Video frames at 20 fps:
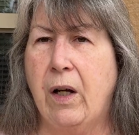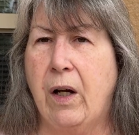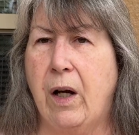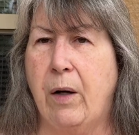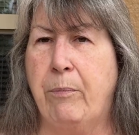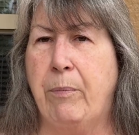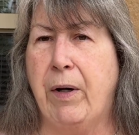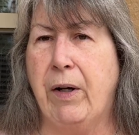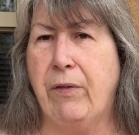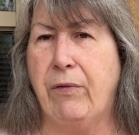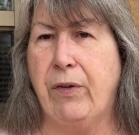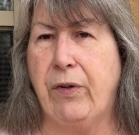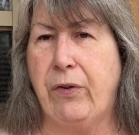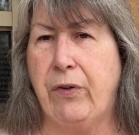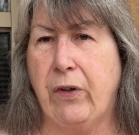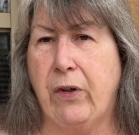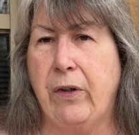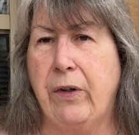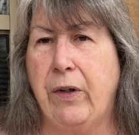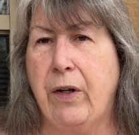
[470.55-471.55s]
above a
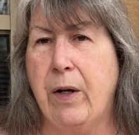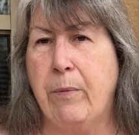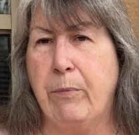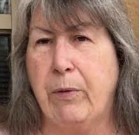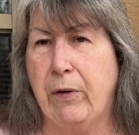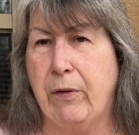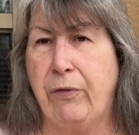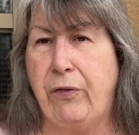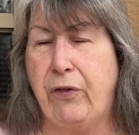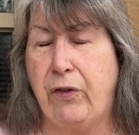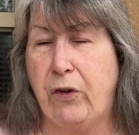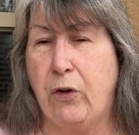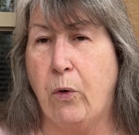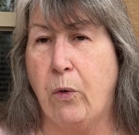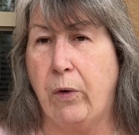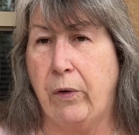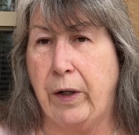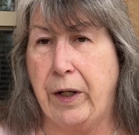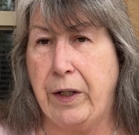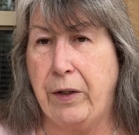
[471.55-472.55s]
certain number of
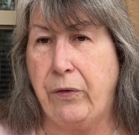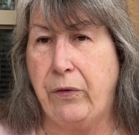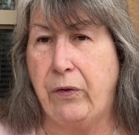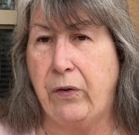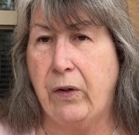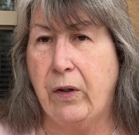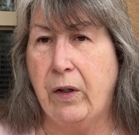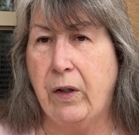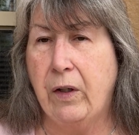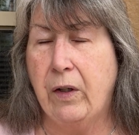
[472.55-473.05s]
stories.